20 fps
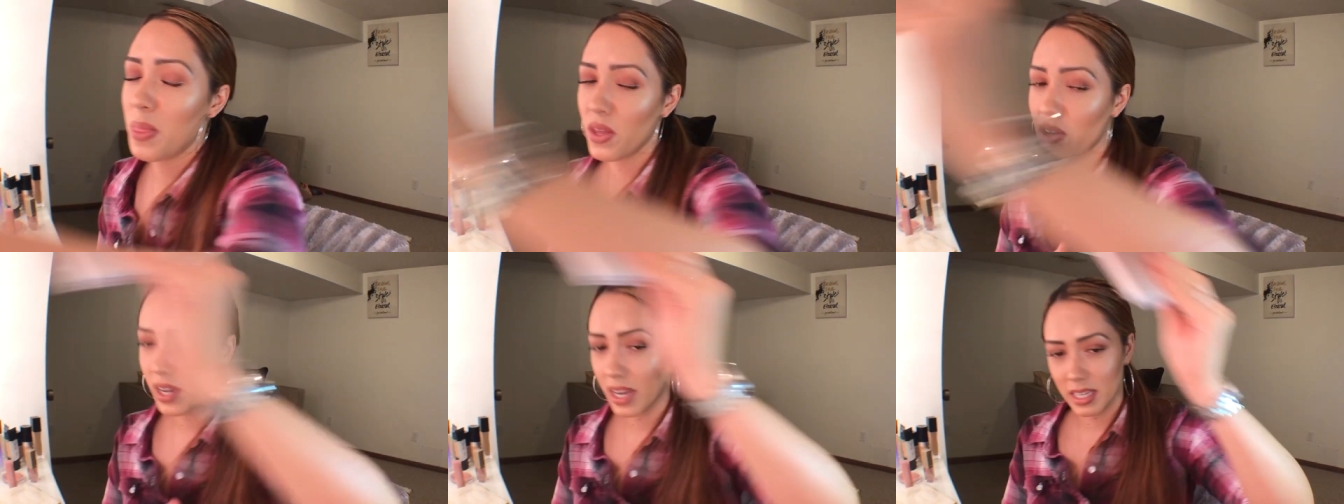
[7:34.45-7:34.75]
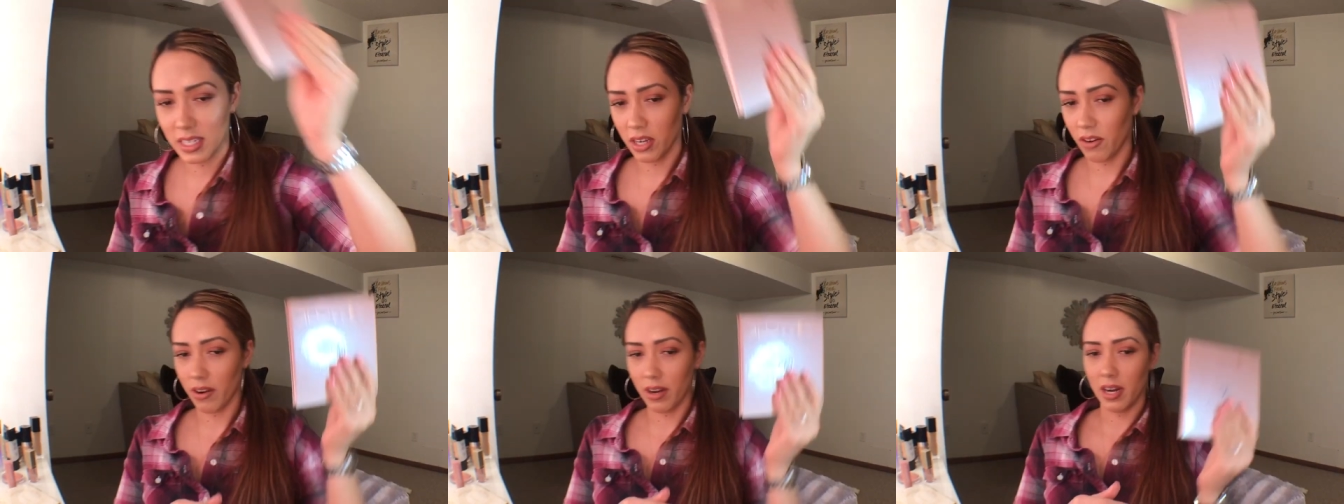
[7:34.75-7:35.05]
You
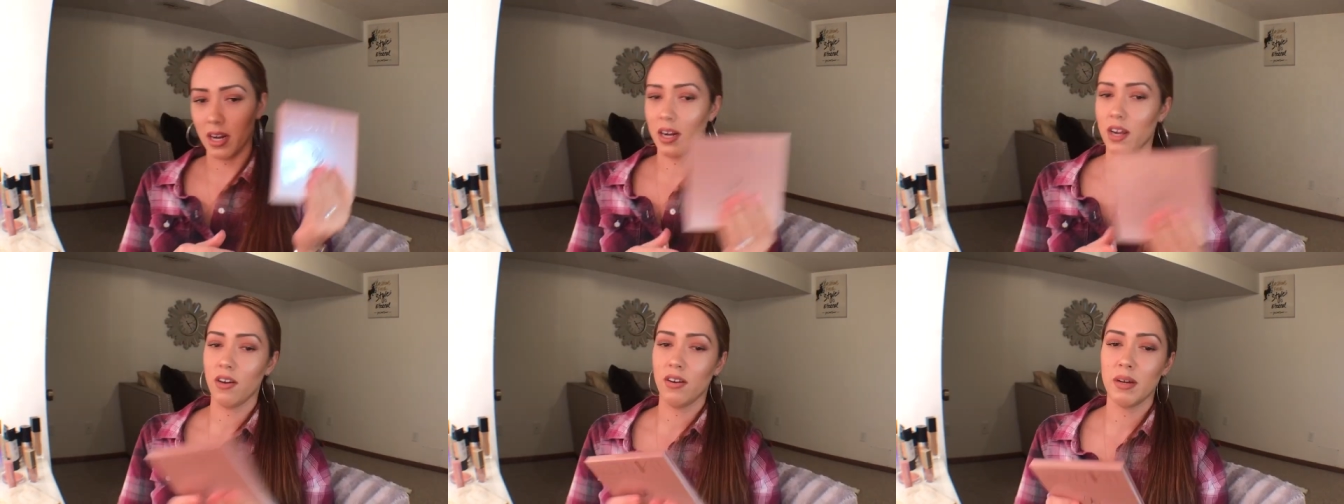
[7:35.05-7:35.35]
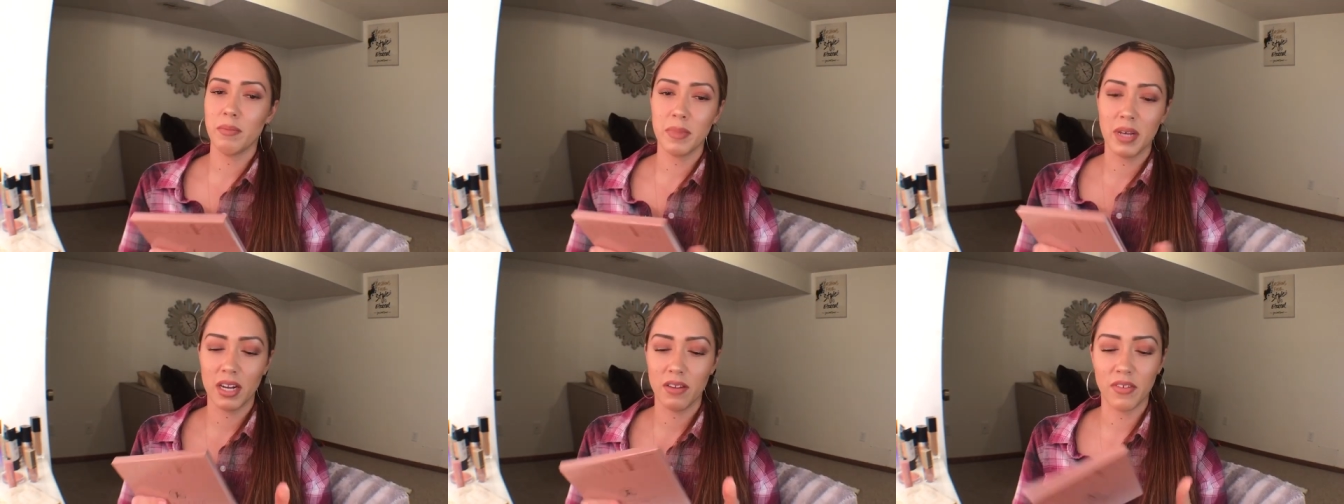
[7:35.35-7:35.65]
guys already know.
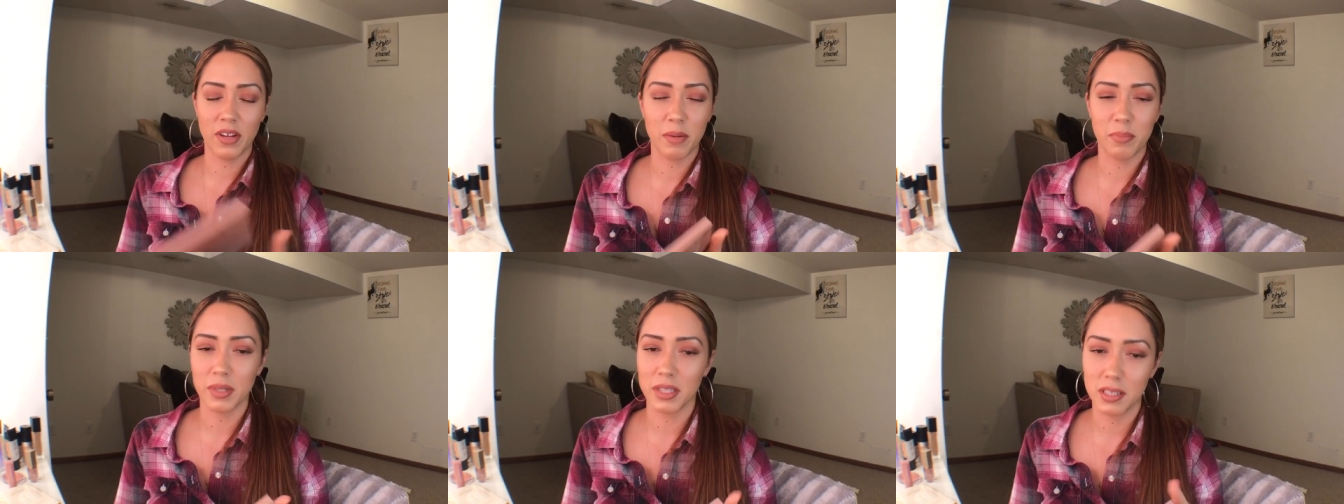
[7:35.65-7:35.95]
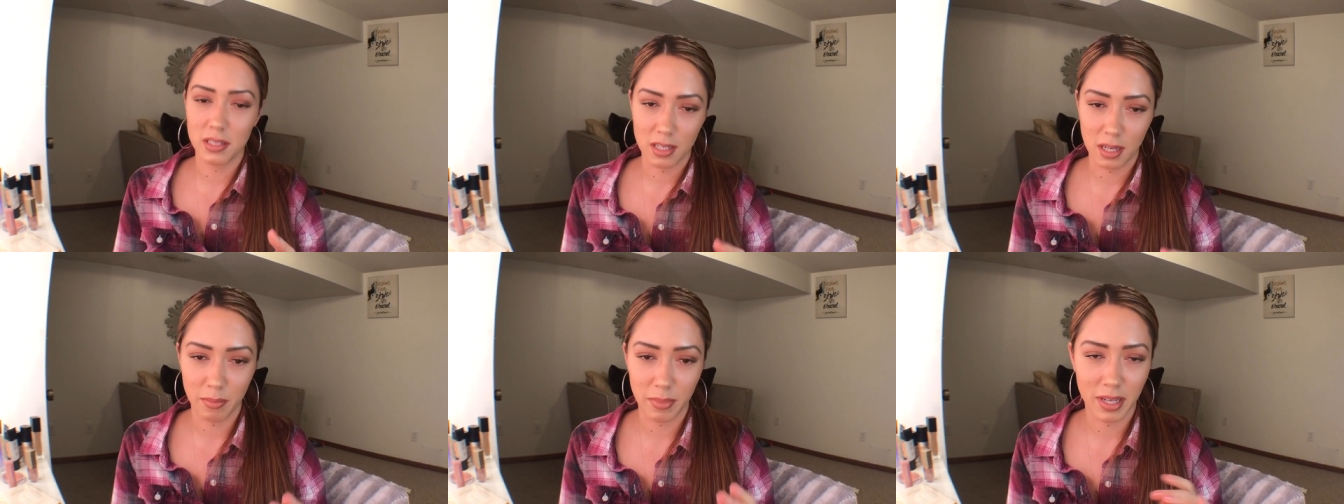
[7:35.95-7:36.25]
I'm not even going to put
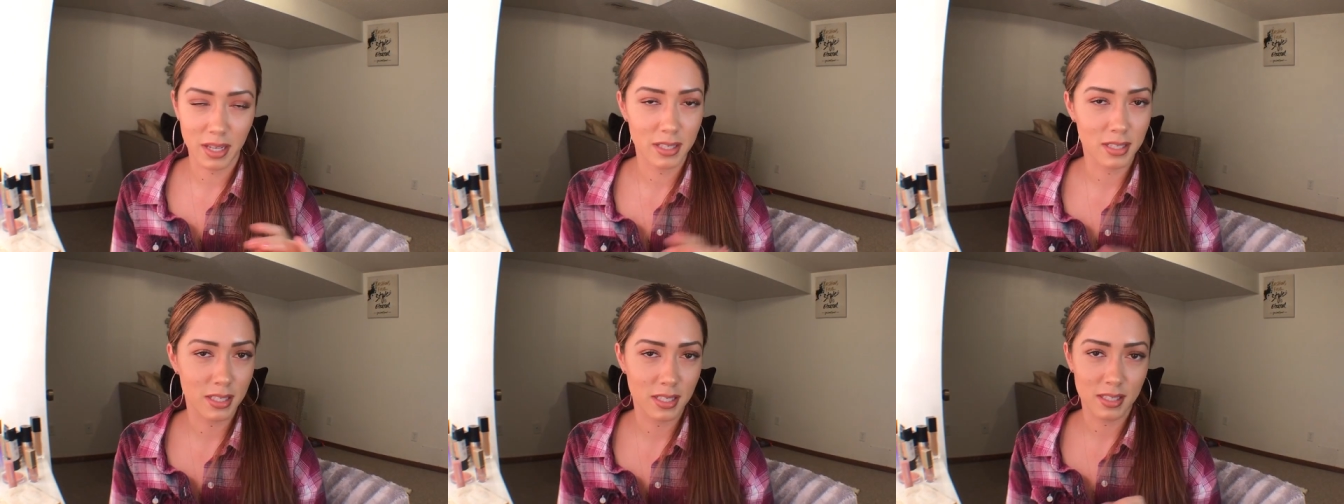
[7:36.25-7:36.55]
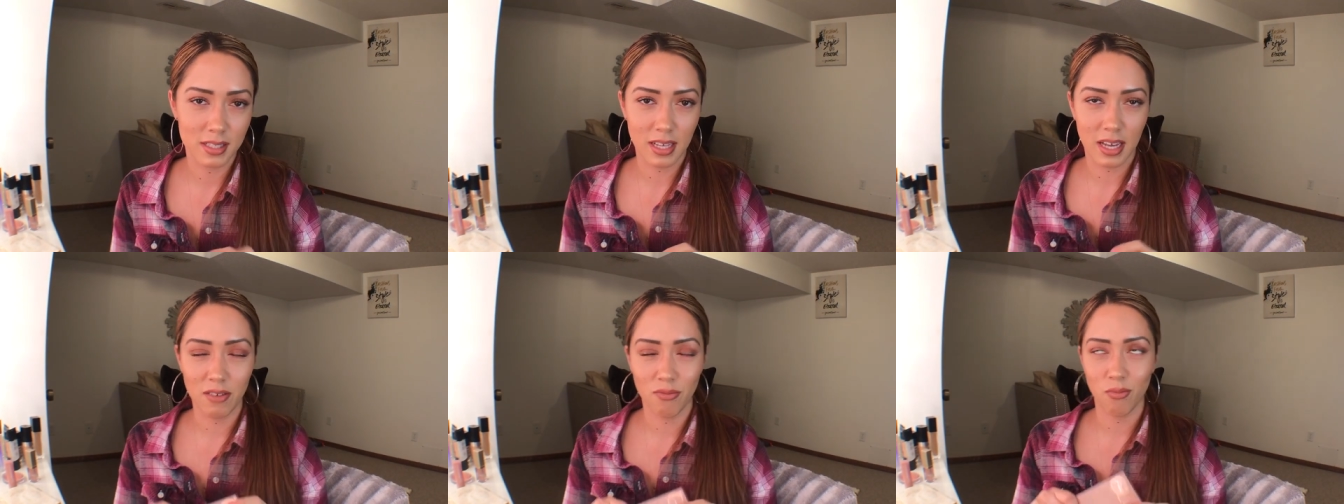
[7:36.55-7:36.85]
this on
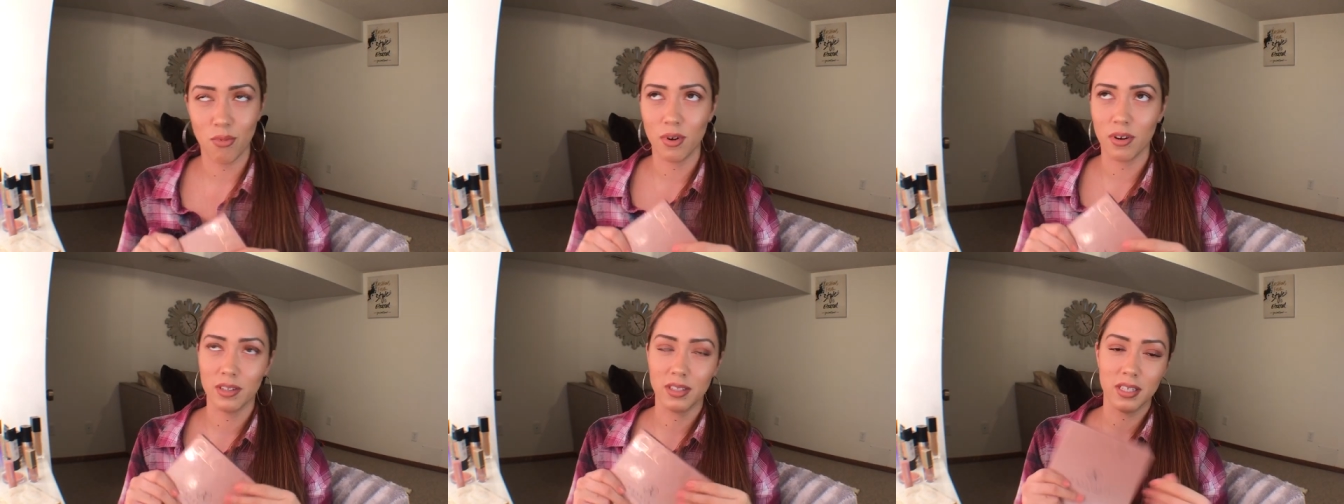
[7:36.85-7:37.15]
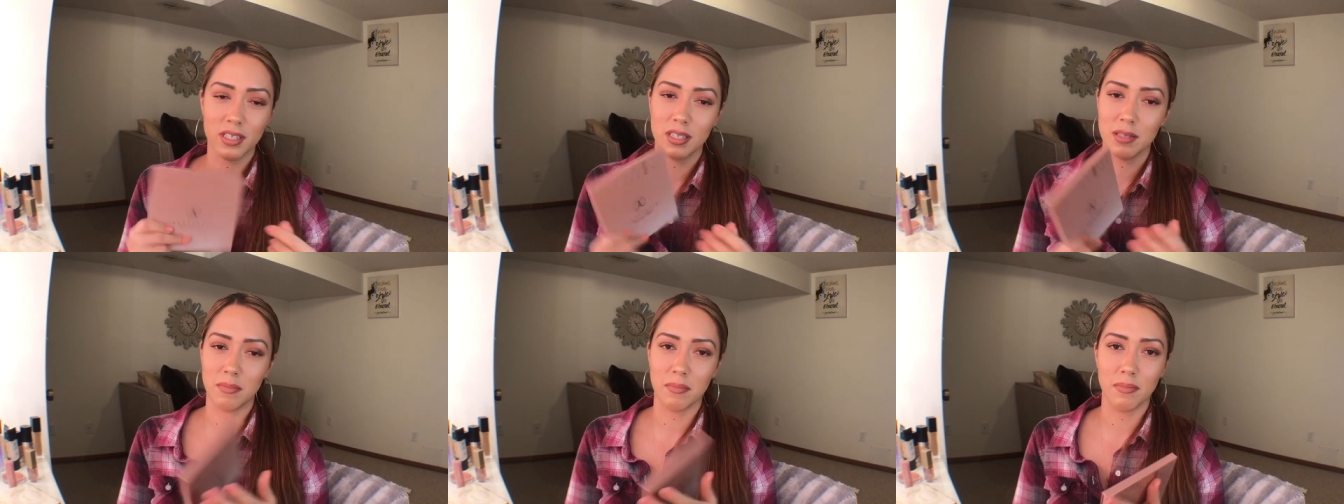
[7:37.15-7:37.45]
because I've worn
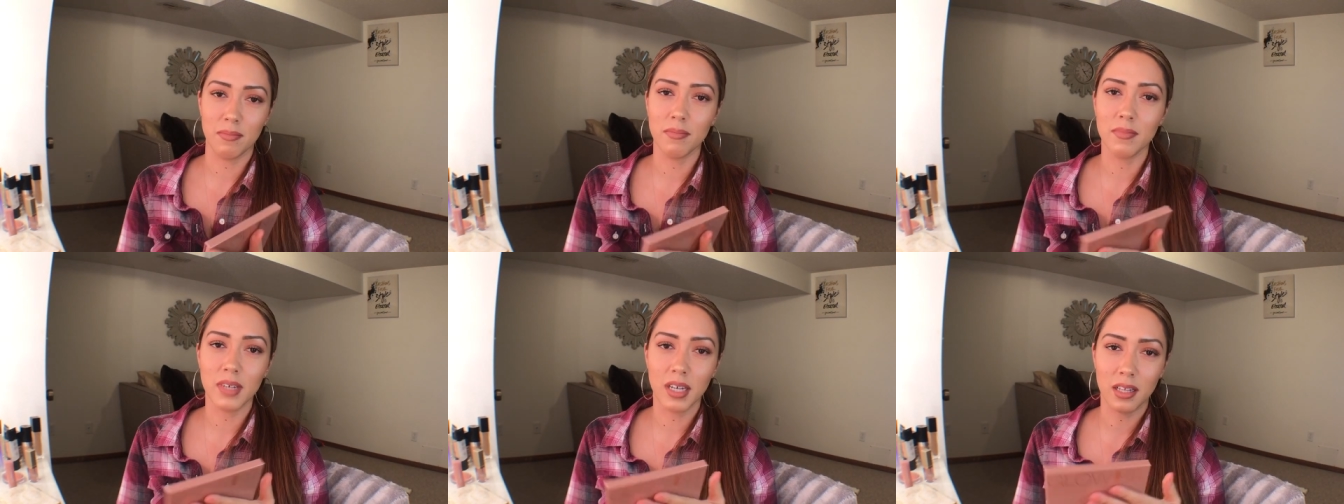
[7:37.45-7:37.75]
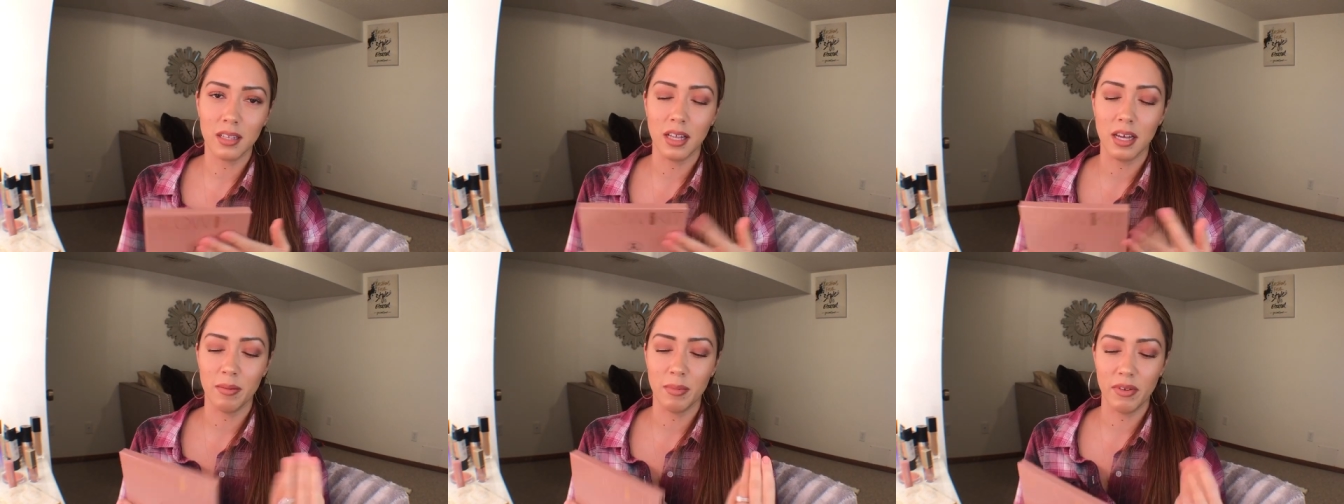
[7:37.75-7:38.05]
this in
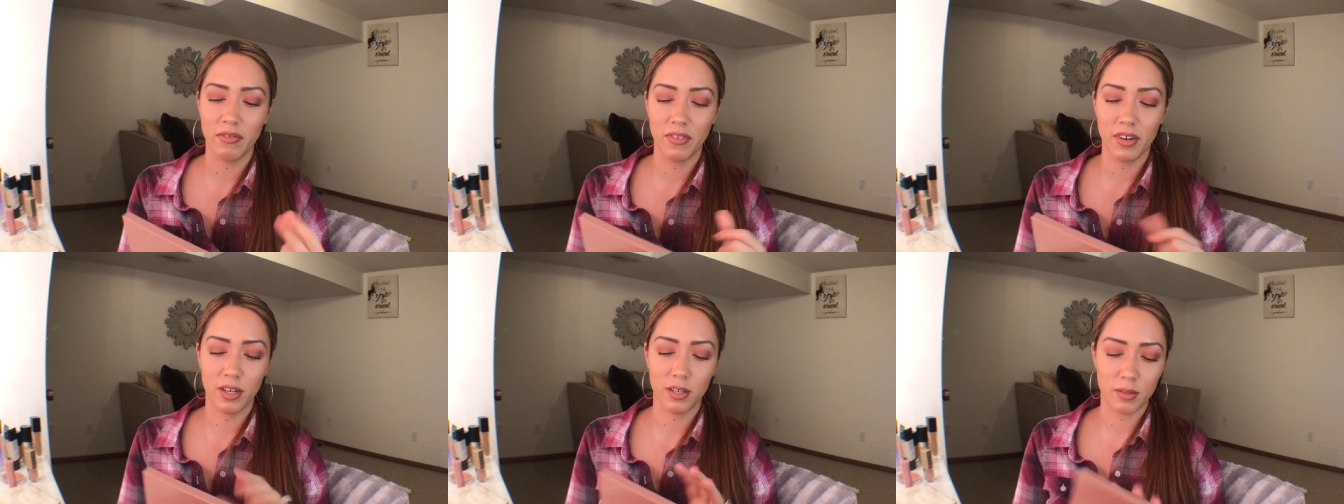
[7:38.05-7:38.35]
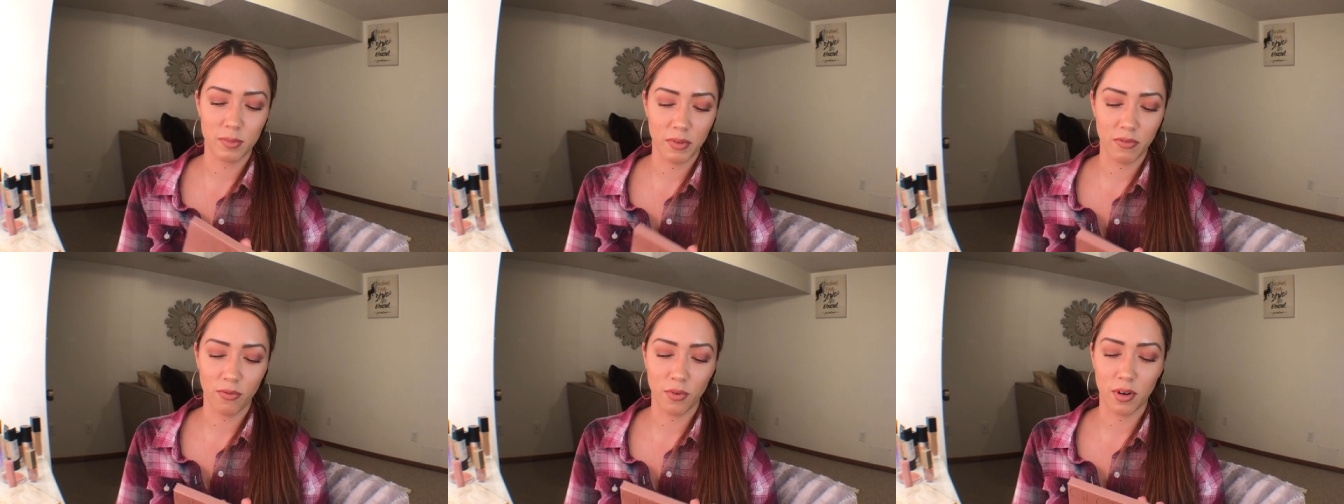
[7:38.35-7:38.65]
a lot of my
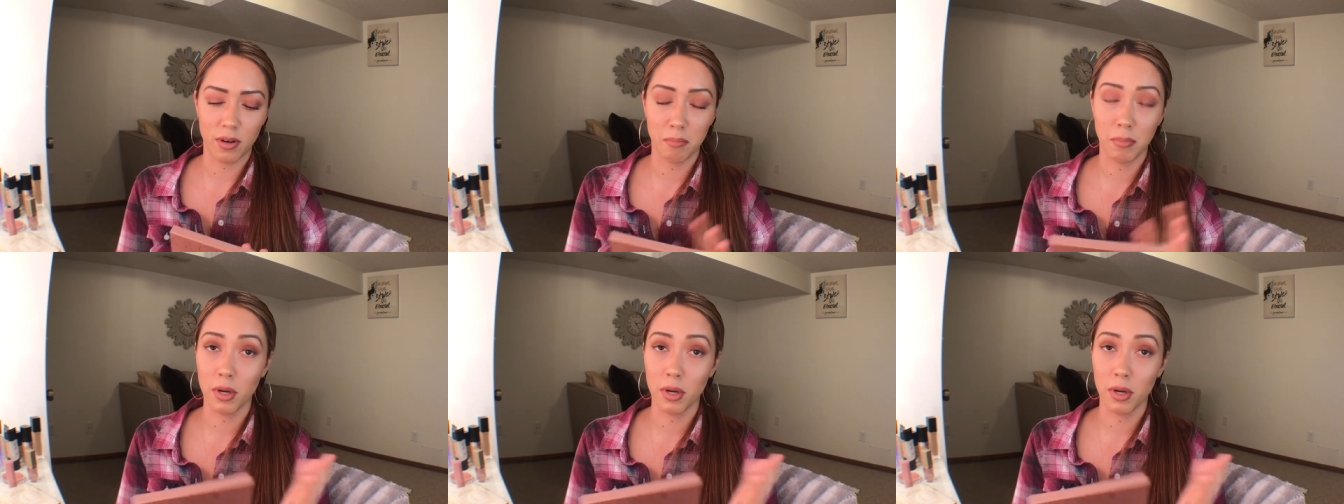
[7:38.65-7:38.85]
videos before.